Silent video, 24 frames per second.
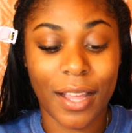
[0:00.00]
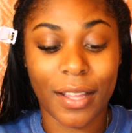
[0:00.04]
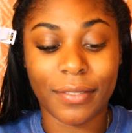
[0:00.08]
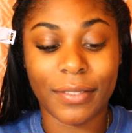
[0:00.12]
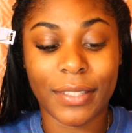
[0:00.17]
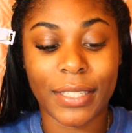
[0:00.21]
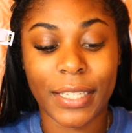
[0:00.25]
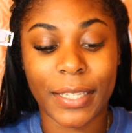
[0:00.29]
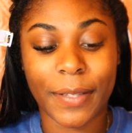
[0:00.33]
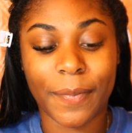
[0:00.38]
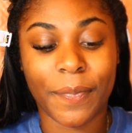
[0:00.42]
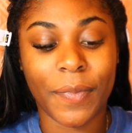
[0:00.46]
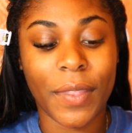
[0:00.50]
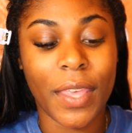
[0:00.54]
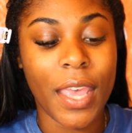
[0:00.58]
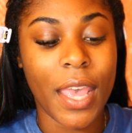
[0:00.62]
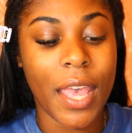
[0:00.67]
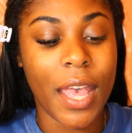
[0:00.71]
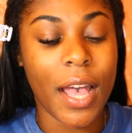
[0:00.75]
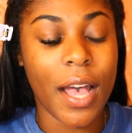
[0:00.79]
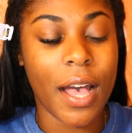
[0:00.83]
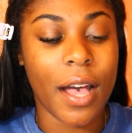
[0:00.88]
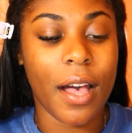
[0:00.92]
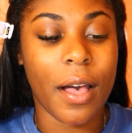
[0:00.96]
often.
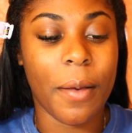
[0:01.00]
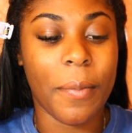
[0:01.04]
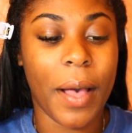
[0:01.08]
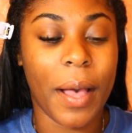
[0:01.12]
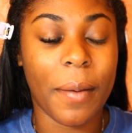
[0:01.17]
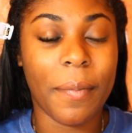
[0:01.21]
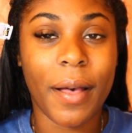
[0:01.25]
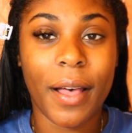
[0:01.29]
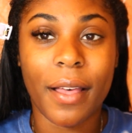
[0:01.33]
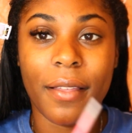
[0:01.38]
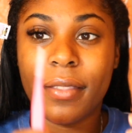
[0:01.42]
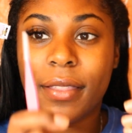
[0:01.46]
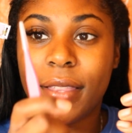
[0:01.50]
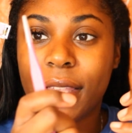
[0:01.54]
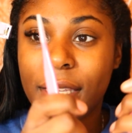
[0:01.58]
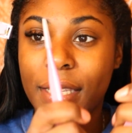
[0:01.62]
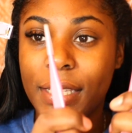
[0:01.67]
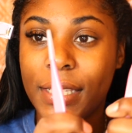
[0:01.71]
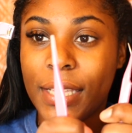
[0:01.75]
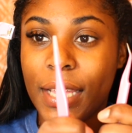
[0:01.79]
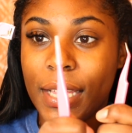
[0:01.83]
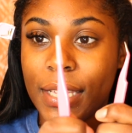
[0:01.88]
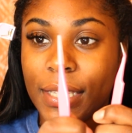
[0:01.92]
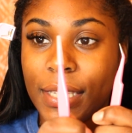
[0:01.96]
I bought
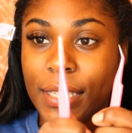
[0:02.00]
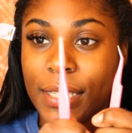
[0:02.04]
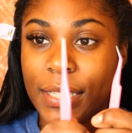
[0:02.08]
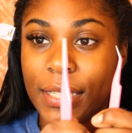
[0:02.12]
this as a